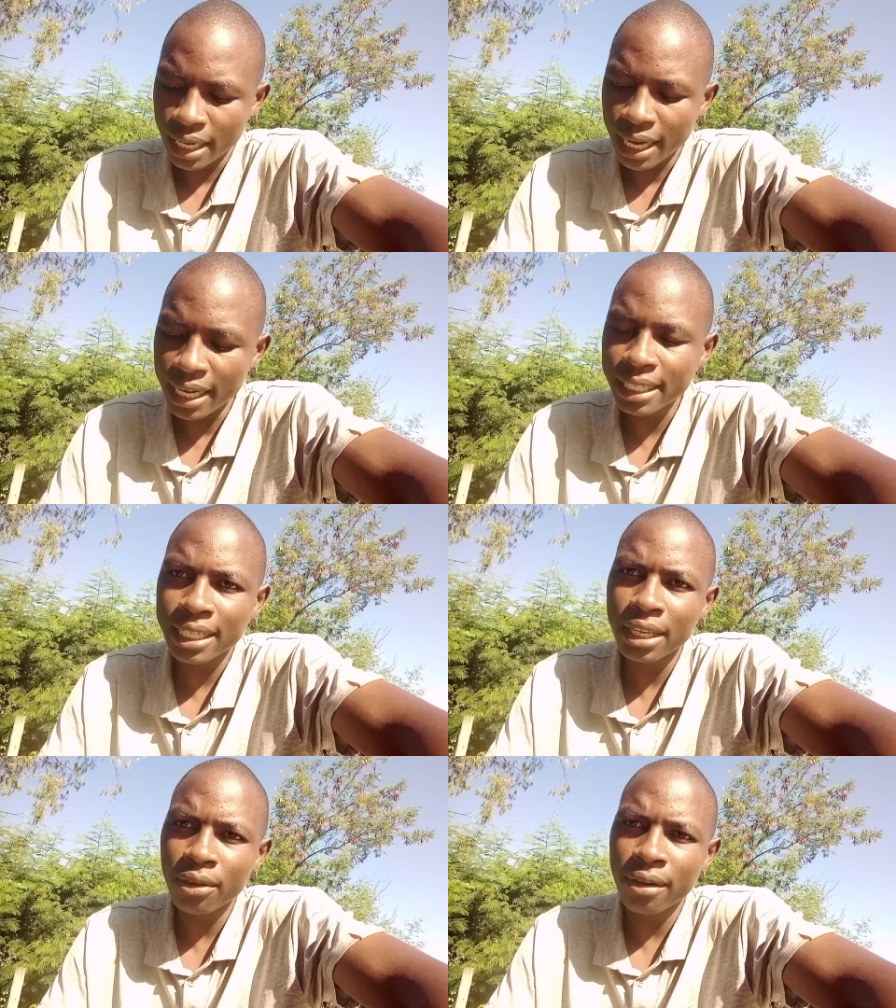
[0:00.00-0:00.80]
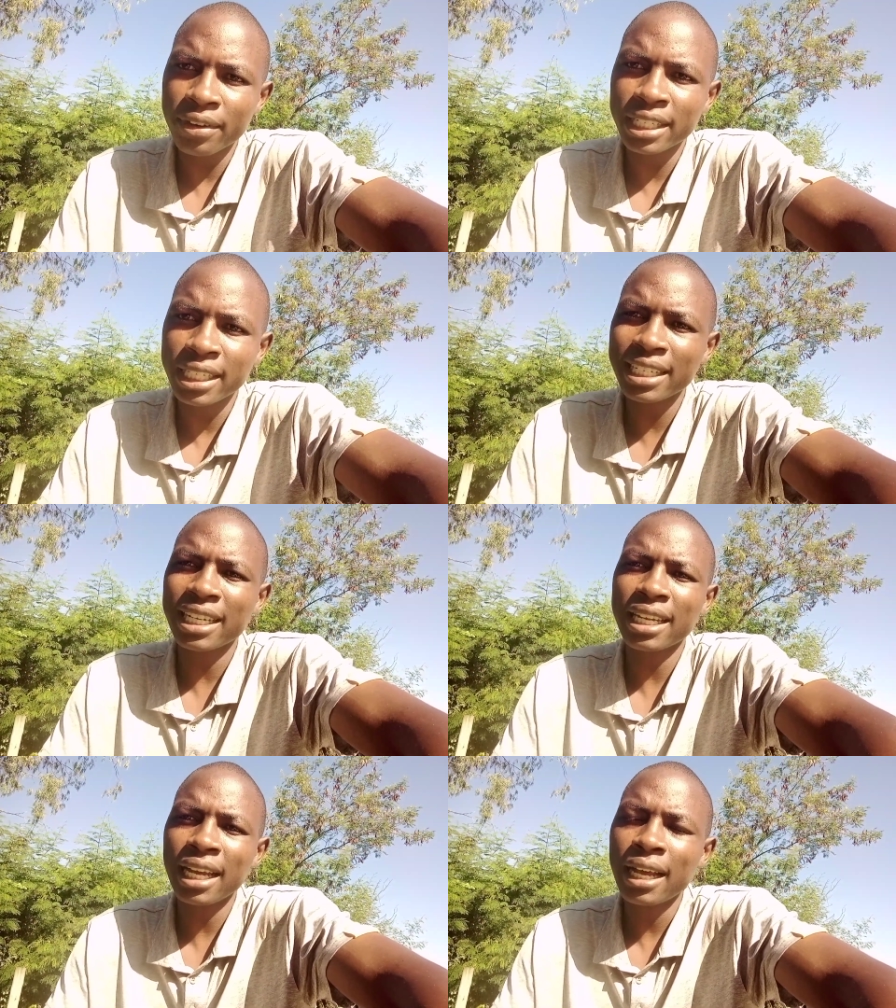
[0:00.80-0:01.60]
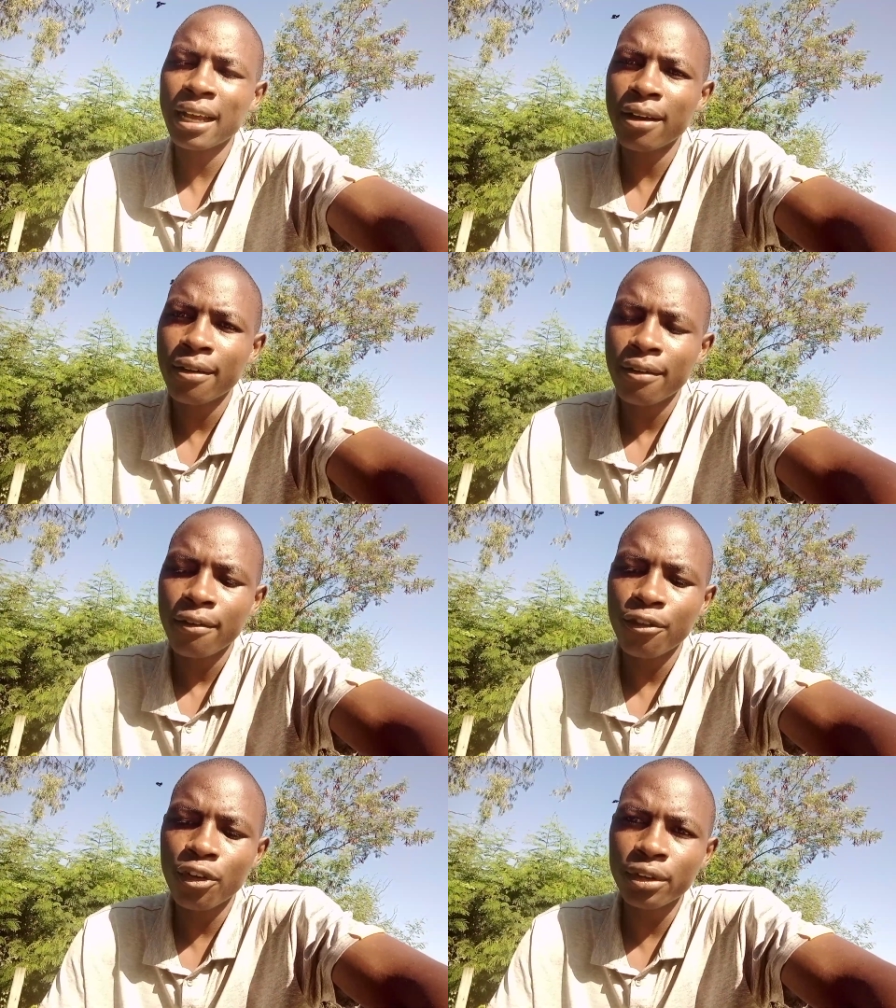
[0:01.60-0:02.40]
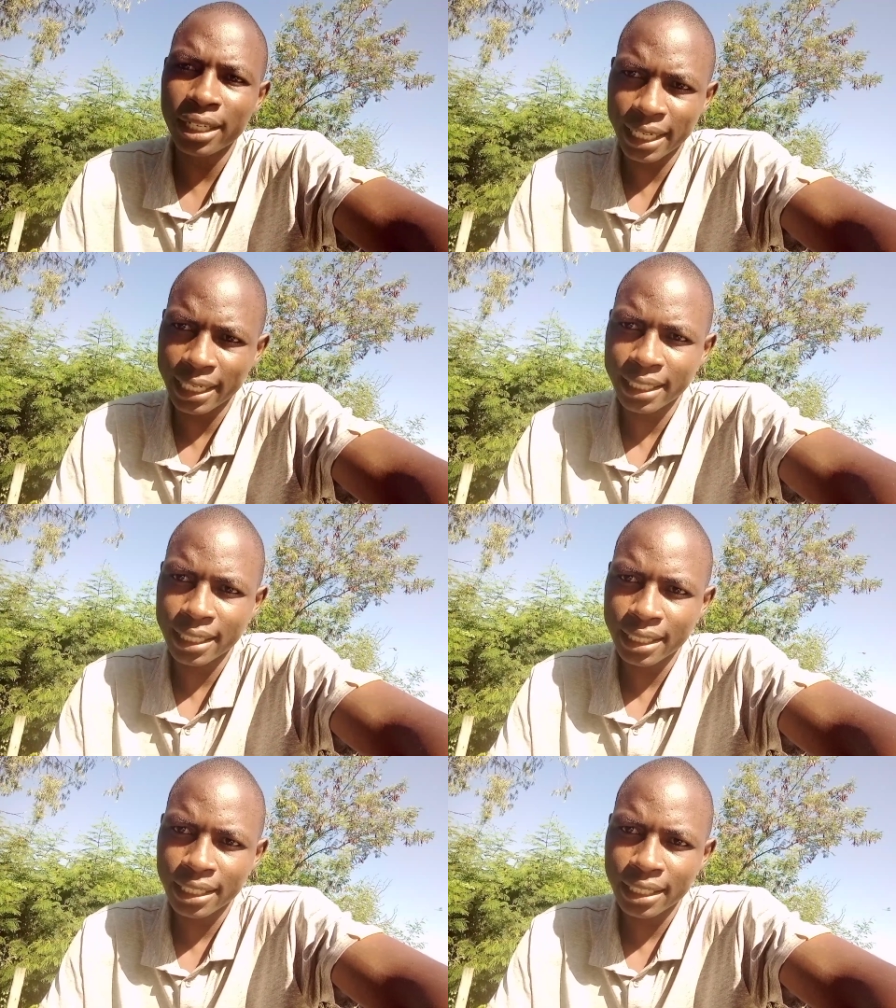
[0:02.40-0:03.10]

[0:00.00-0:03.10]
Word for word: And let's say you have initiated four trades.